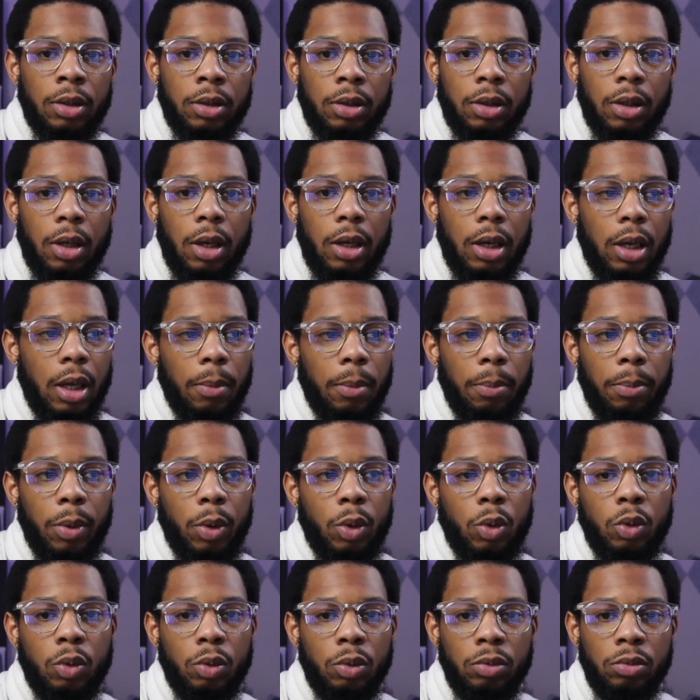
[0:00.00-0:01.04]
and then
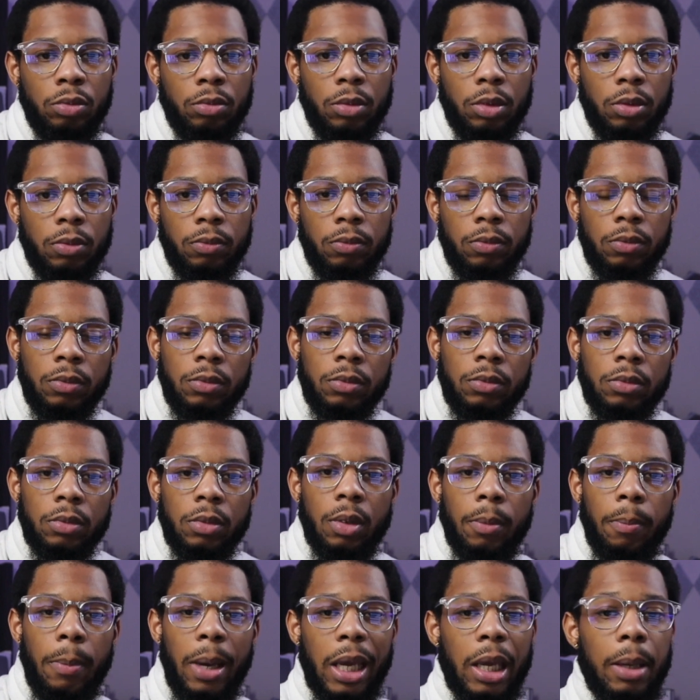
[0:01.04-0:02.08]
boom,
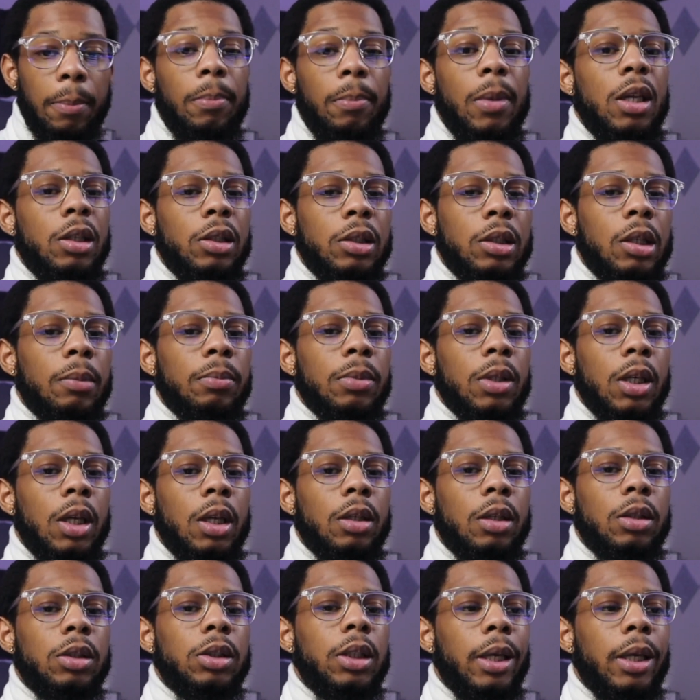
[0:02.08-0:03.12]
make it mean something else that